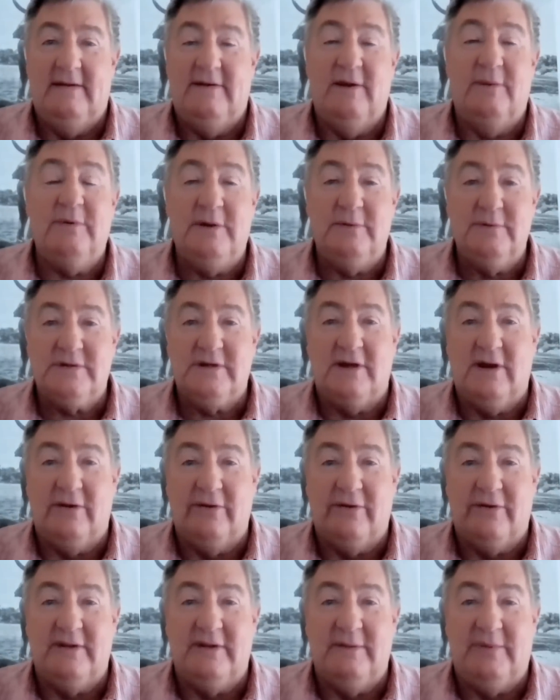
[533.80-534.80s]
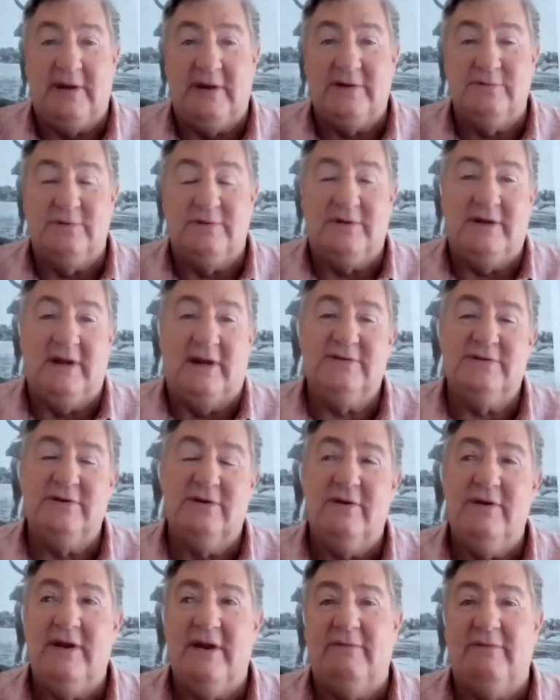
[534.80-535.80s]
Nobody was going to look in the pig's wool tank.
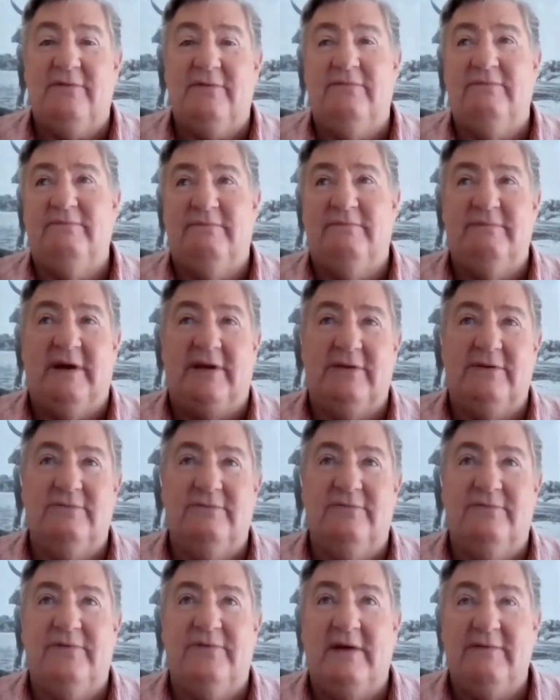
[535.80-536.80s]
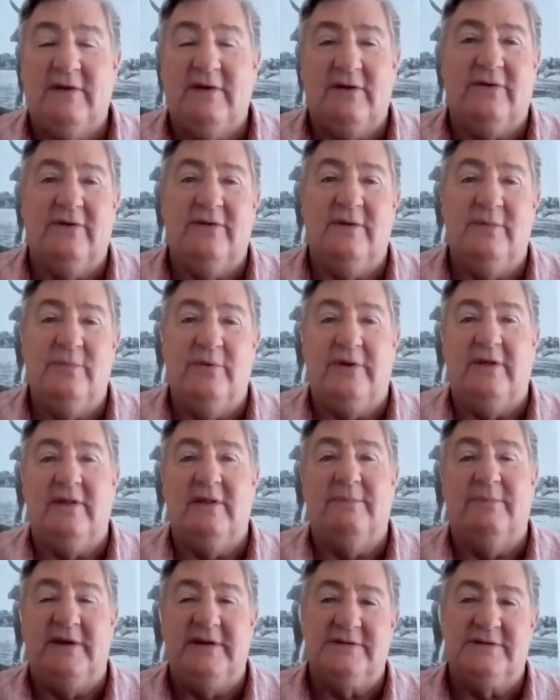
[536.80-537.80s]
Sure enough, about 5 o'clock in the morning,
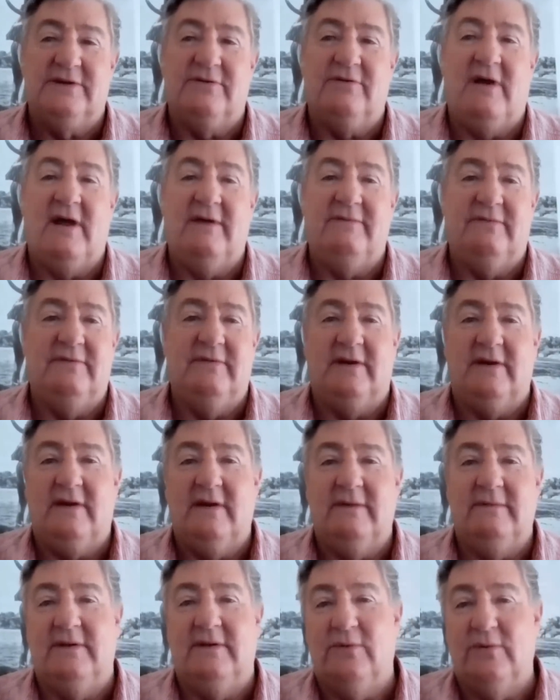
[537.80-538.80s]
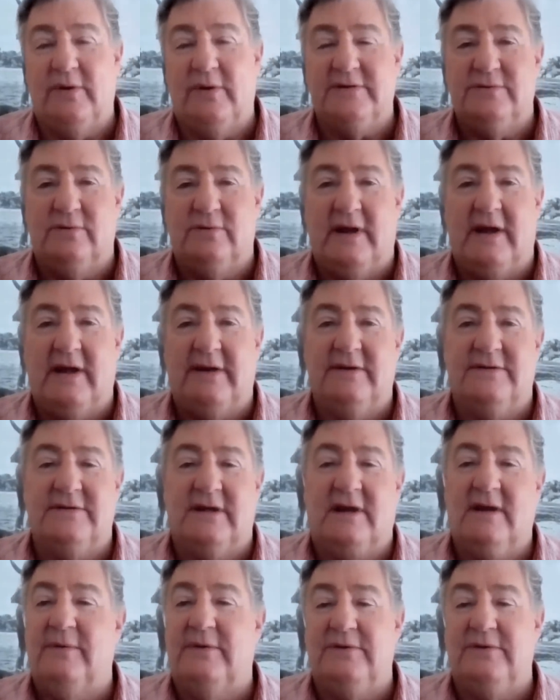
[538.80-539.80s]
the police arrived and, you know, hauled us all out and
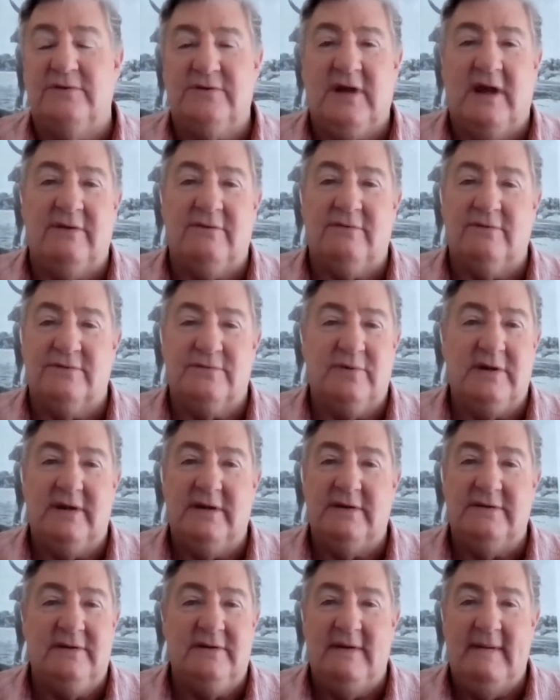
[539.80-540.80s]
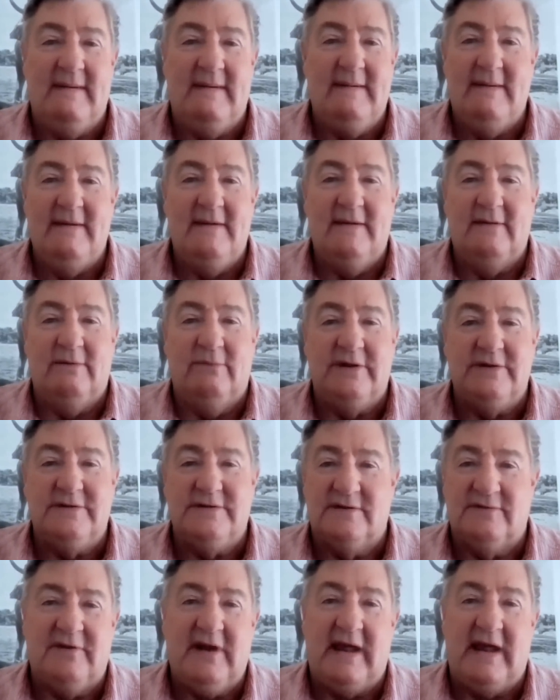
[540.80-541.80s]
said, come on, you scoundrels, where's
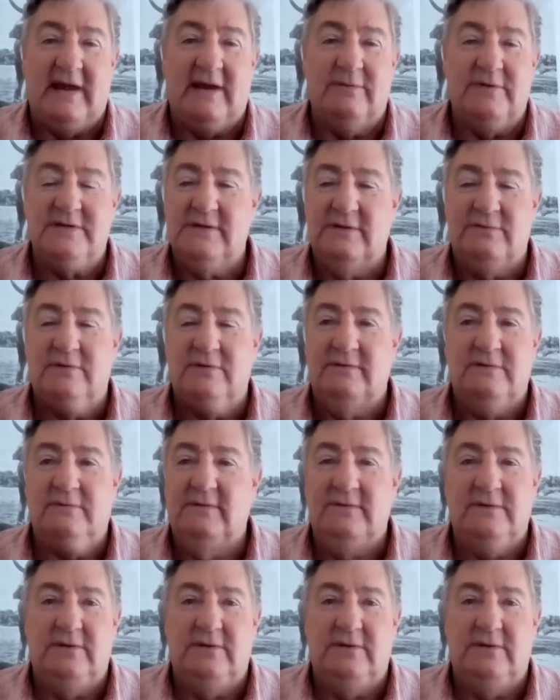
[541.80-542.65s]
this flag? And we said, well,